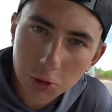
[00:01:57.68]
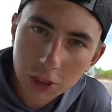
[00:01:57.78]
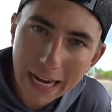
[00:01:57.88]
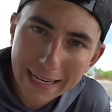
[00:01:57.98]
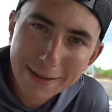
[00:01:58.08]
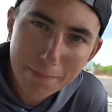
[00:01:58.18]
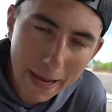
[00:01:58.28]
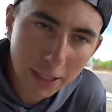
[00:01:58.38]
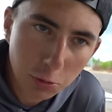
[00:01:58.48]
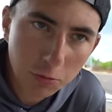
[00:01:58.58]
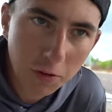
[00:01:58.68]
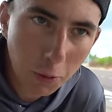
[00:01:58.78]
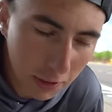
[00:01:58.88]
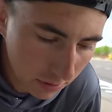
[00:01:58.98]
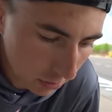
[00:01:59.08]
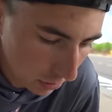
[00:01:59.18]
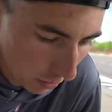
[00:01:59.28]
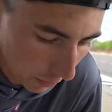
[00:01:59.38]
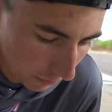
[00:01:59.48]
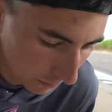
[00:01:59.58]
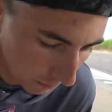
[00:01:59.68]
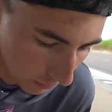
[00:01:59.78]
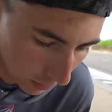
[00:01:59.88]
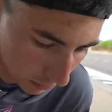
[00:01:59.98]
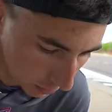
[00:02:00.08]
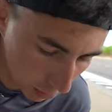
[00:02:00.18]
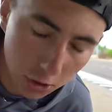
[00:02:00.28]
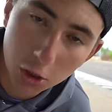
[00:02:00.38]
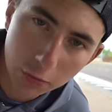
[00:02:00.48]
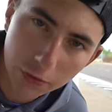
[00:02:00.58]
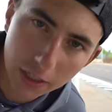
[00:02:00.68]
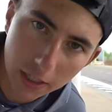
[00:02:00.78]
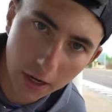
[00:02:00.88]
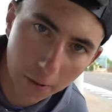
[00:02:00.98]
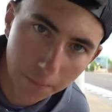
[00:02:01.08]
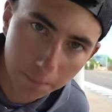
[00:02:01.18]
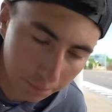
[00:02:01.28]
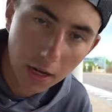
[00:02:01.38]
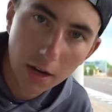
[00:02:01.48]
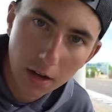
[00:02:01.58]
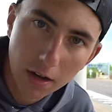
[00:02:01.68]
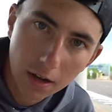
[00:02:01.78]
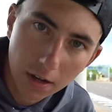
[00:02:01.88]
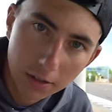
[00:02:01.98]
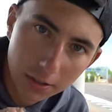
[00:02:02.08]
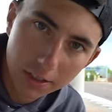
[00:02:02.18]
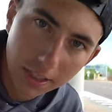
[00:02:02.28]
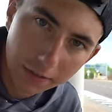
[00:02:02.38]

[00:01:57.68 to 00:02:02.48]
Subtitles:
was shot in manual focus, so it looks a little goofy, you know. Just to